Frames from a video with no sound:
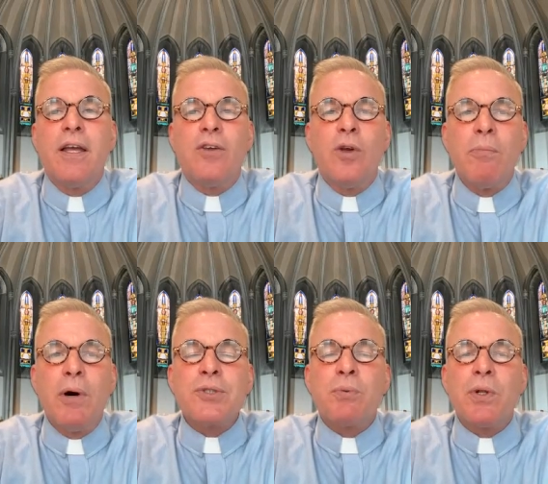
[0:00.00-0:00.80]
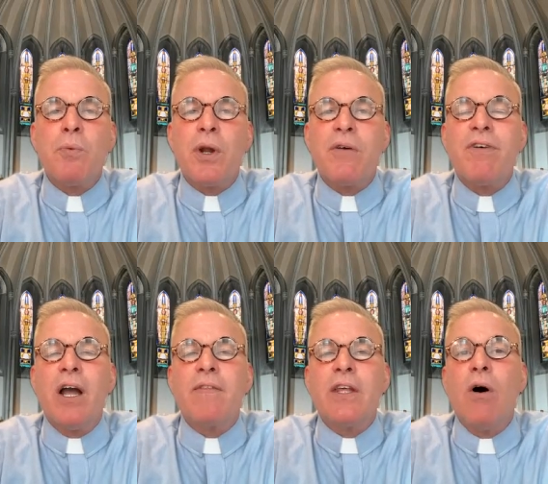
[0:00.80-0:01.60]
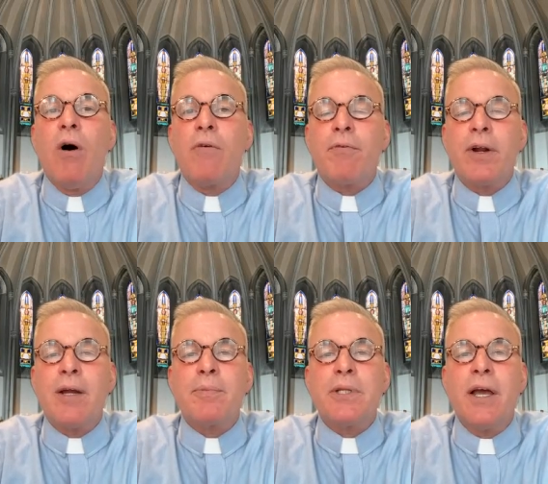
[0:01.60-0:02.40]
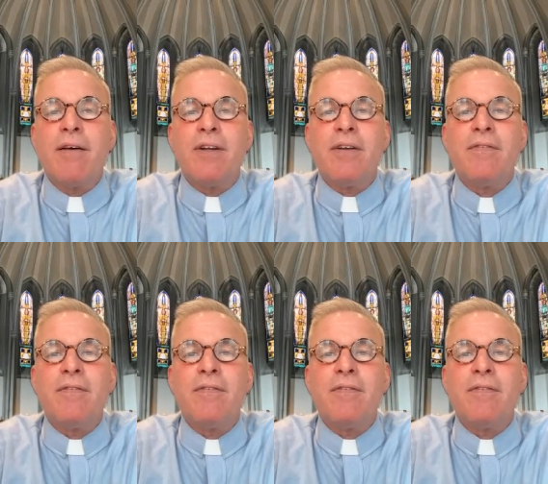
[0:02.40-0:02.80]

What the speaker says: You must really want to find the off-ramp to heaven.